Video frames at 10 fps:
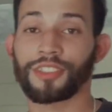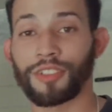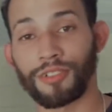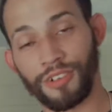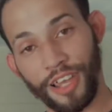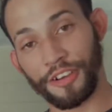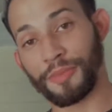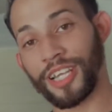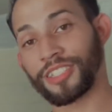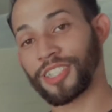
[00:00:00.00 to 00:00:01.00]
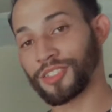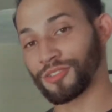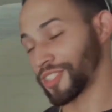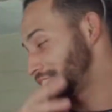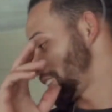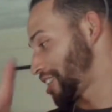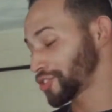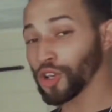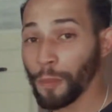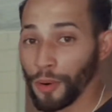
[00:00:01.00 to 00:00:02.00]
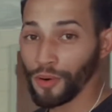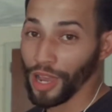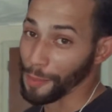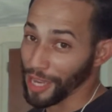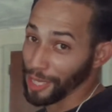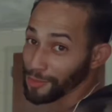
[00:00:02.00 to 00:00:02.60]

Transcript: so everybody stay tuned, let's get it. Super! M A N